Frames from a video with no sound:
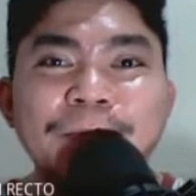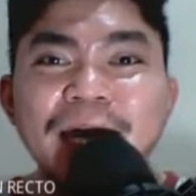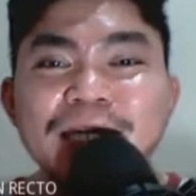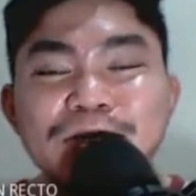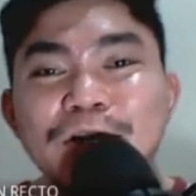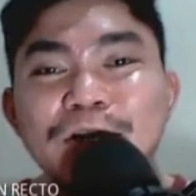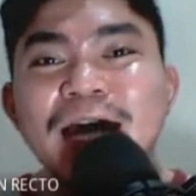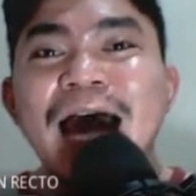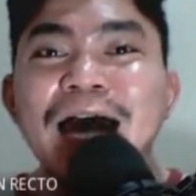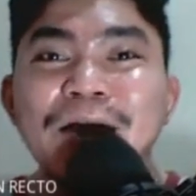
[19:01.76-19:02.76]
based on
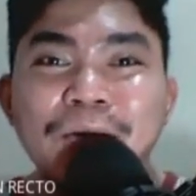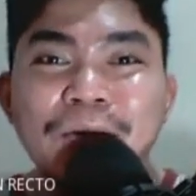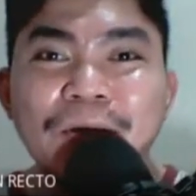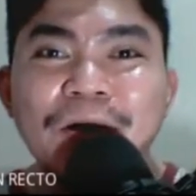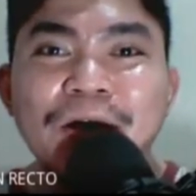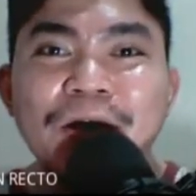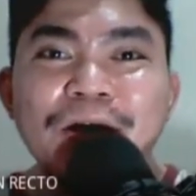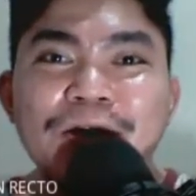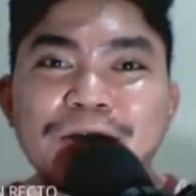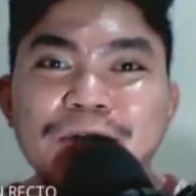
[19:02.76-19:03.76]
how
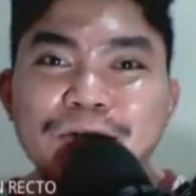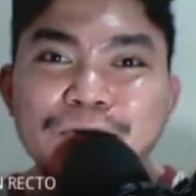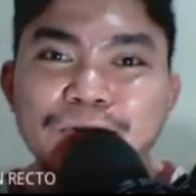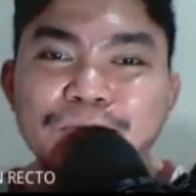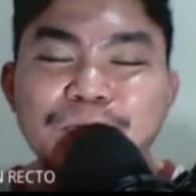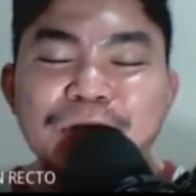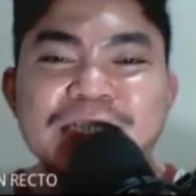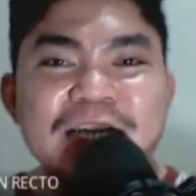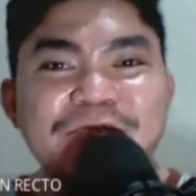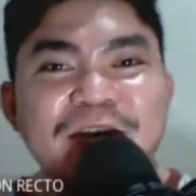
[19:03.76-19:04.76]
you
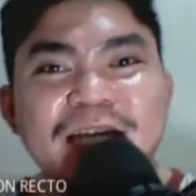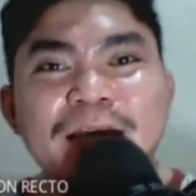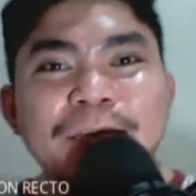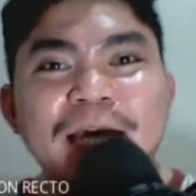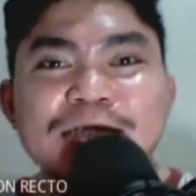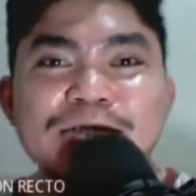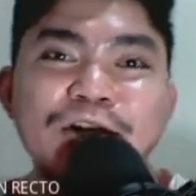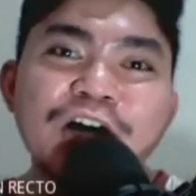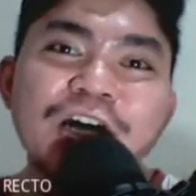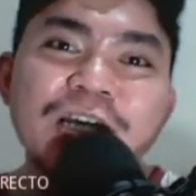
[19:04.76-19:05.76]
perceive it and based
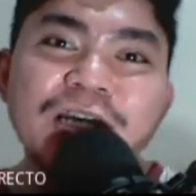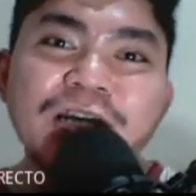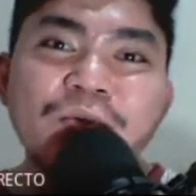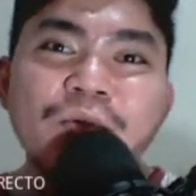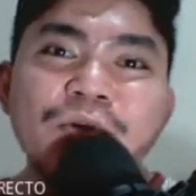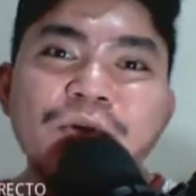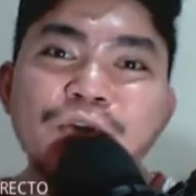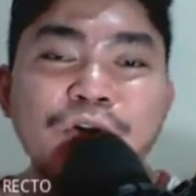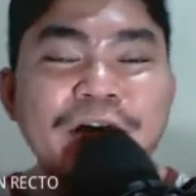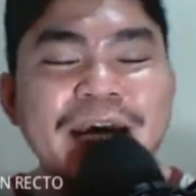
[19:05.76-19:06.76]
on
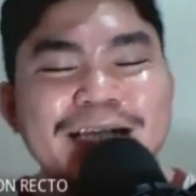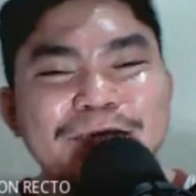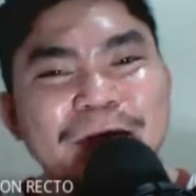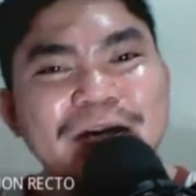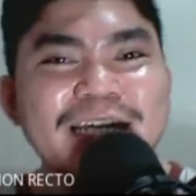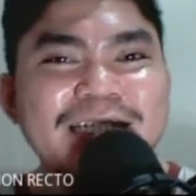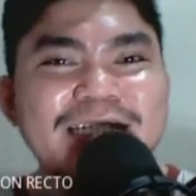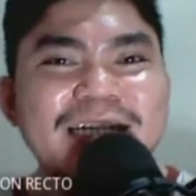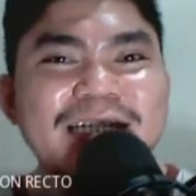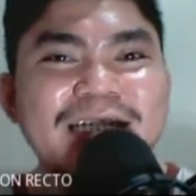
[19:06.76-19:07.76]
your
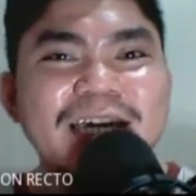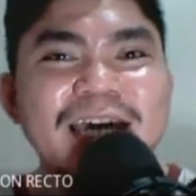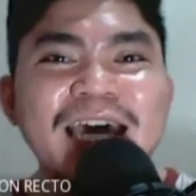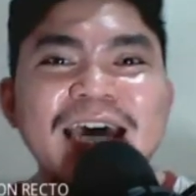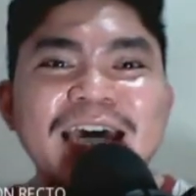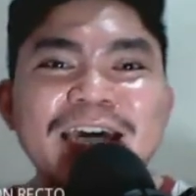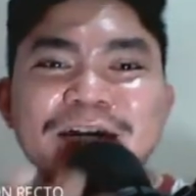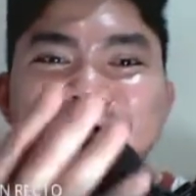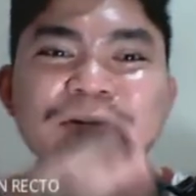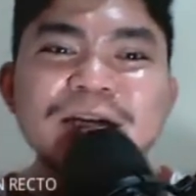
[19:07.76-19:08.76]
experiences.
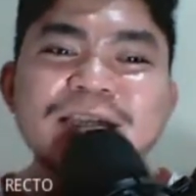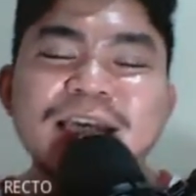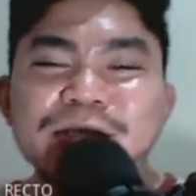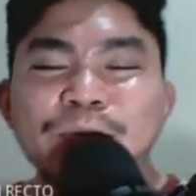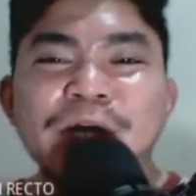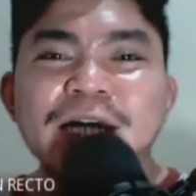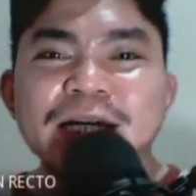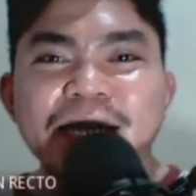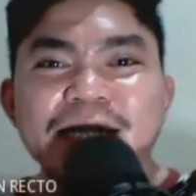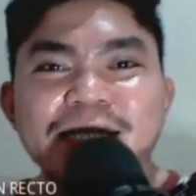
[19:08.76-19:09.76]
This
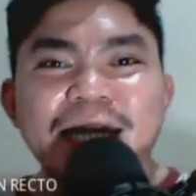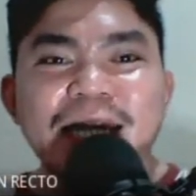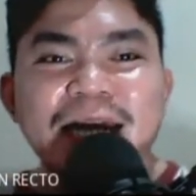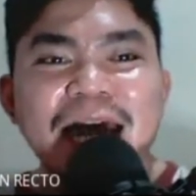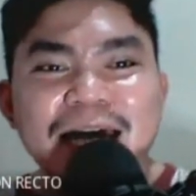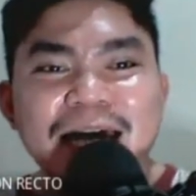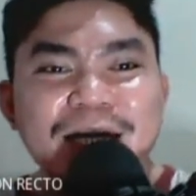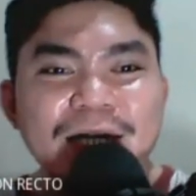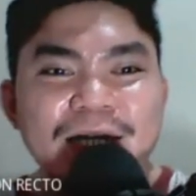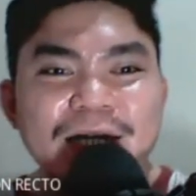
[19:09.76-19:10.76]
word is in line,